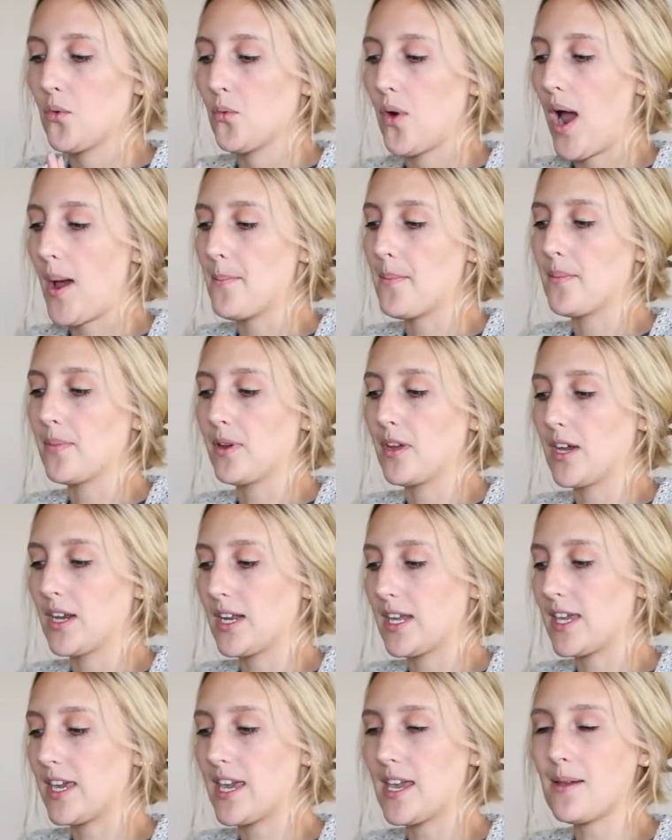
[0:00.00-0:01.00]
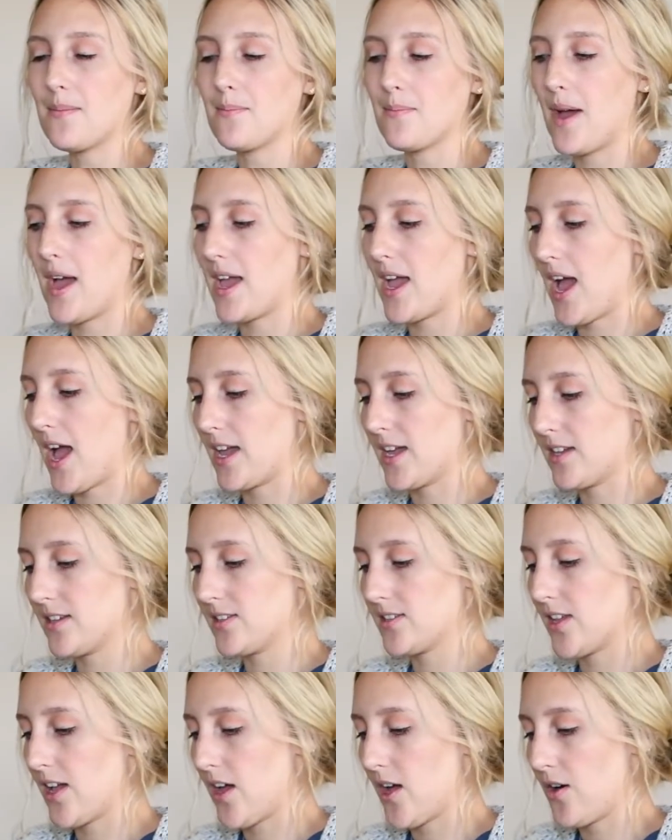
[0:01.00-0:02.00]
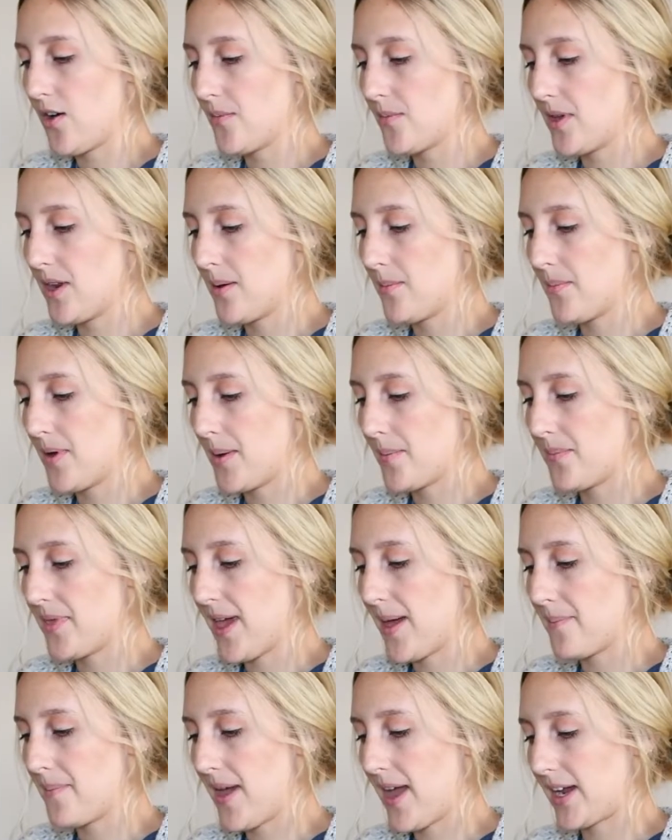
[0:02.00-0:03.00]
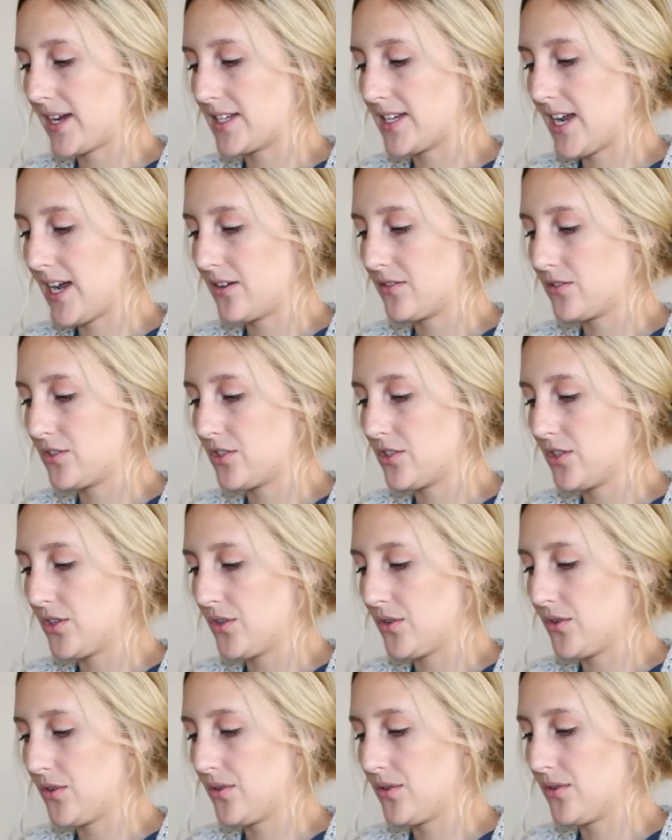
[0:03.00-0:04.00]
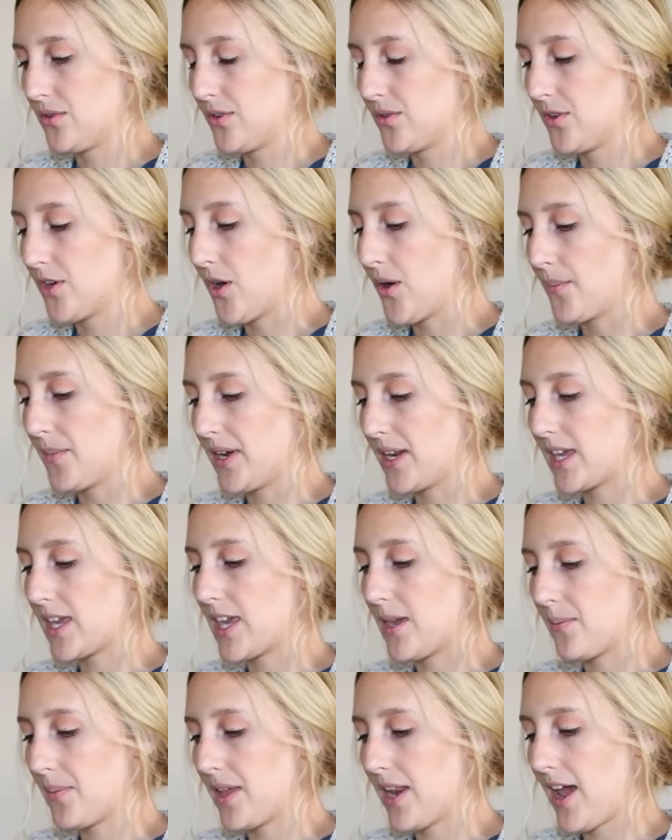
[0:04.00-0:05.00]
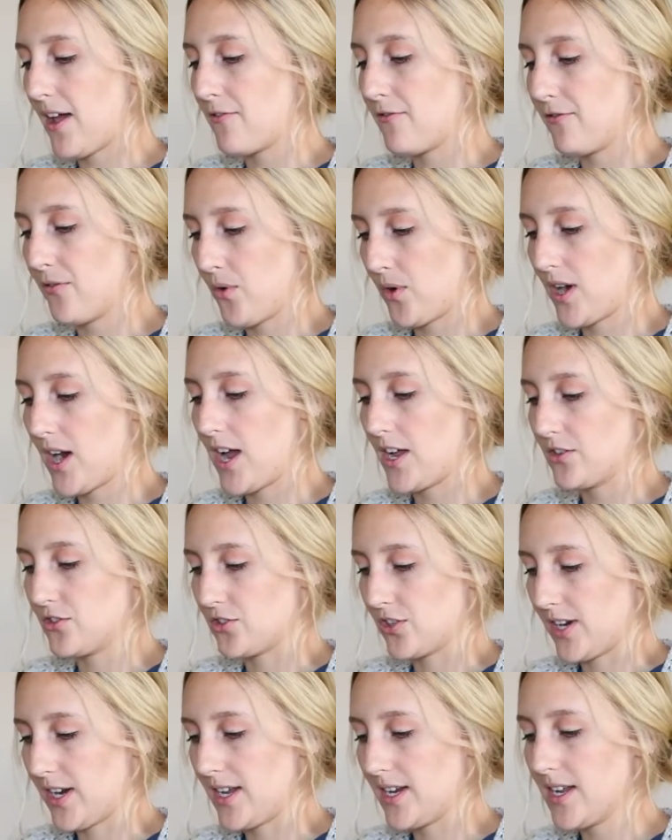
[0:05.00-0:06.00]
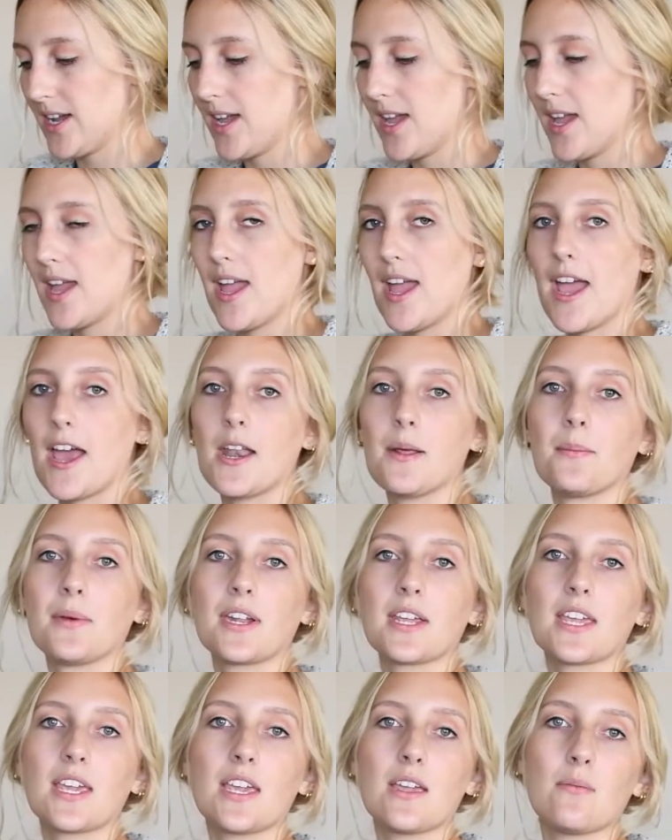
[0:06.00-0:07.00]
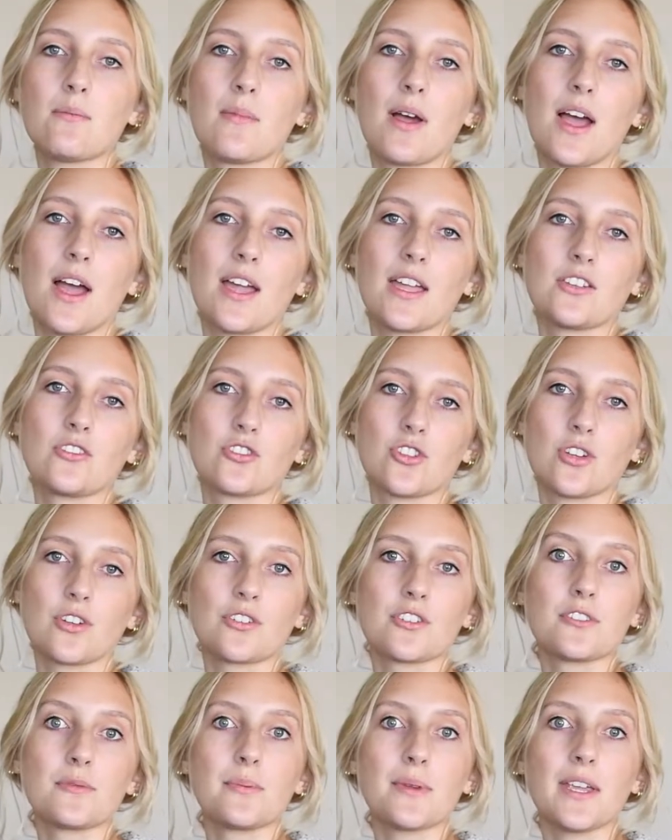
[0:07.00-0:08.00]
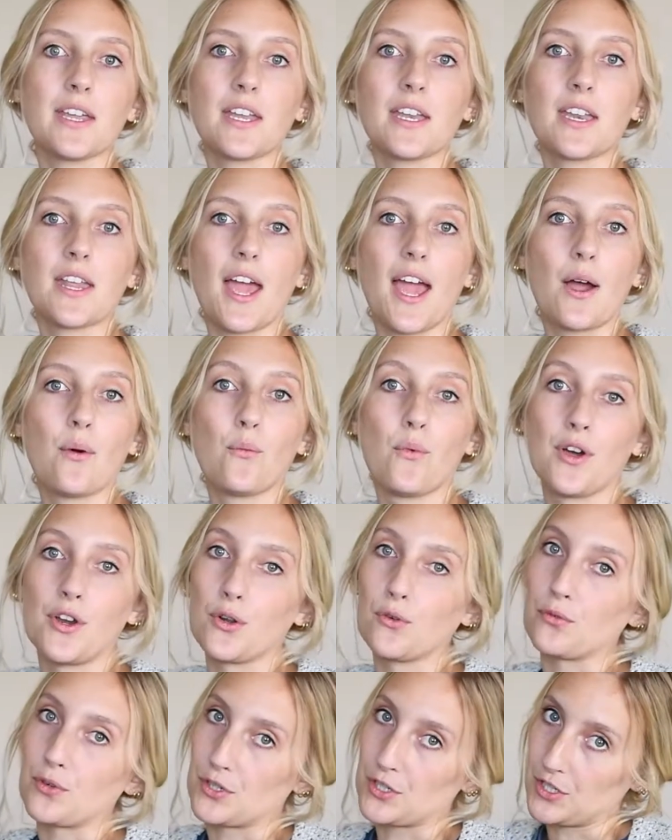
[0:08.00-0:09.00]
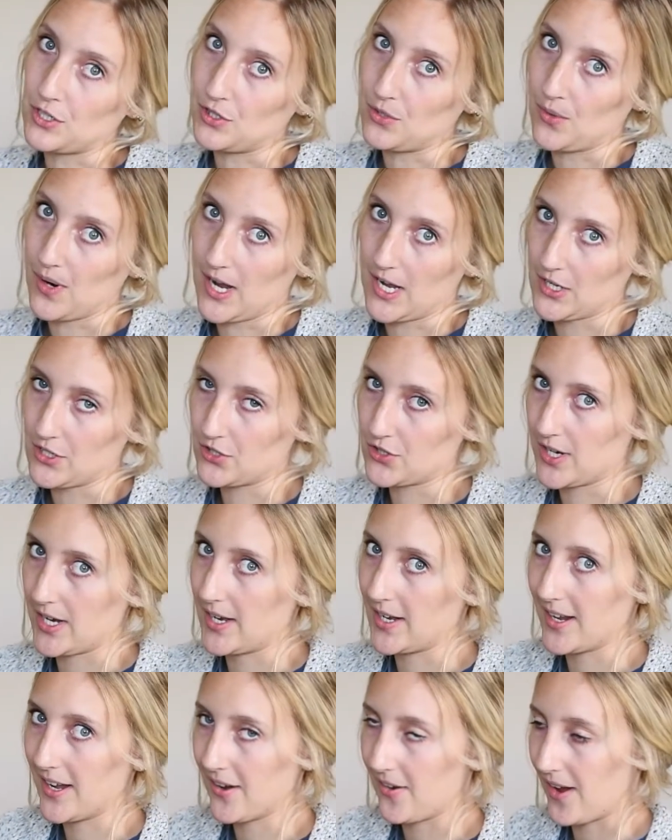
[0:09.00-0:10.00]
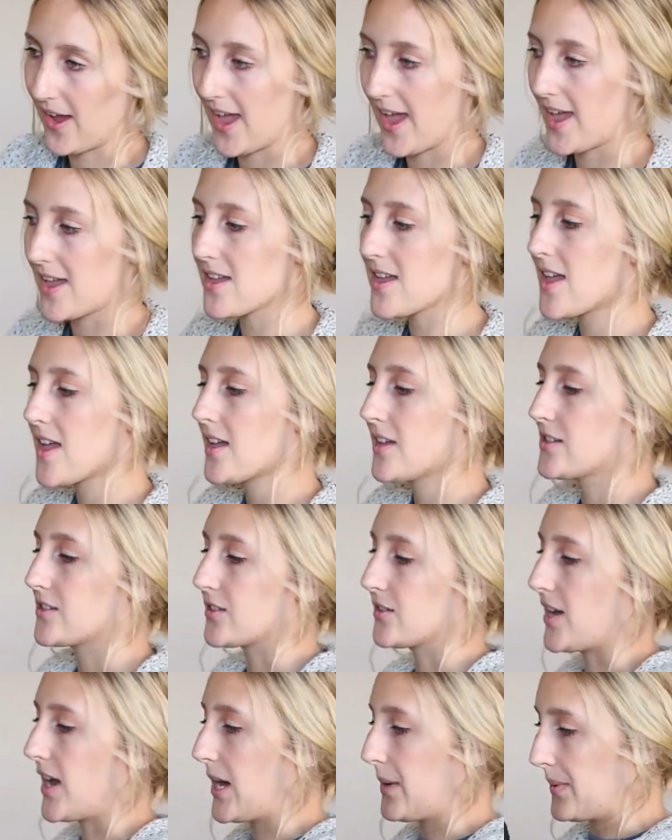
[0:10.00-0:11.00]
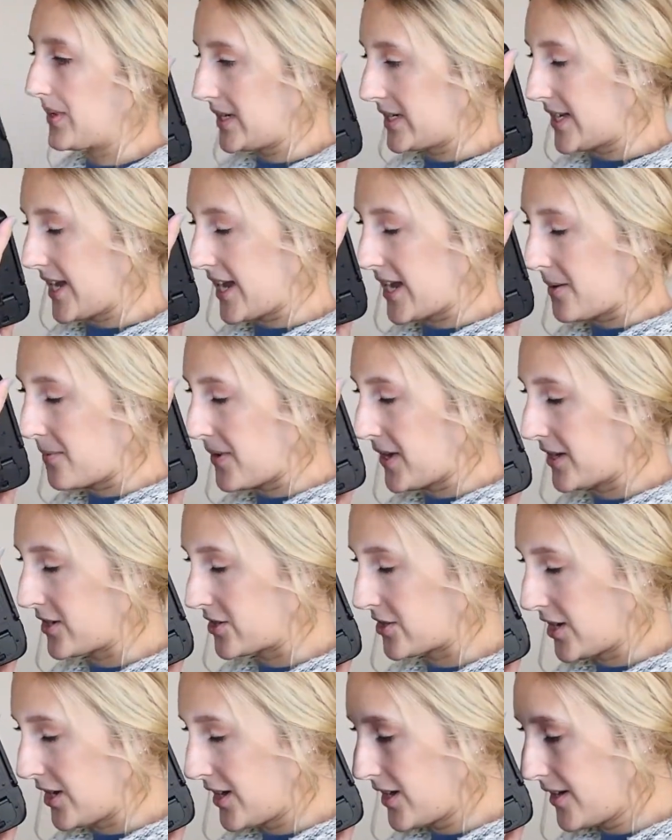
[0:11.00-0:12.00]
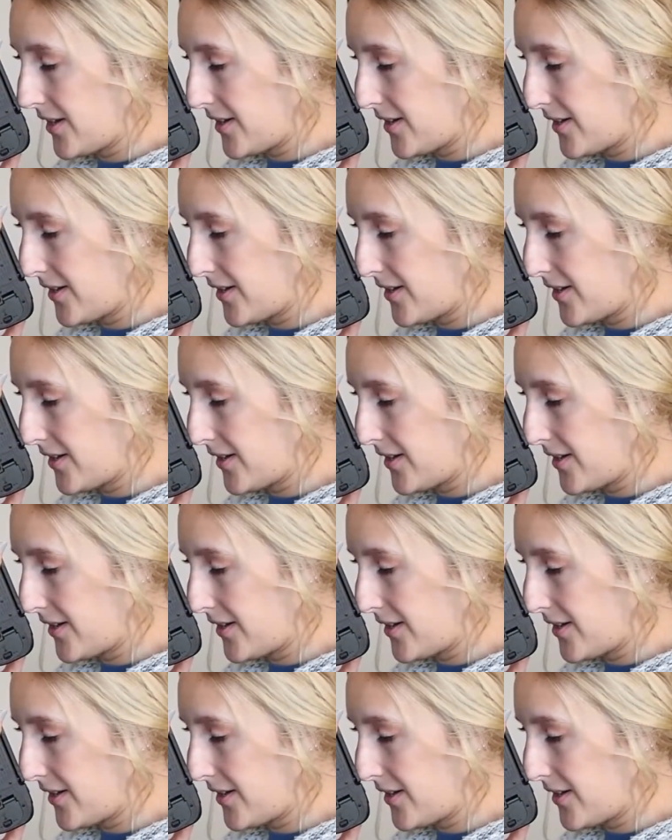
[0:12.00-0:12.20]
I'm gonna keep my ISO, I'm gonna bump that back down to, no, I'm gonna keep it at 400, and I'm gonna keep my shutter speed at 1/200, okay? So now I'm gonna take a picture,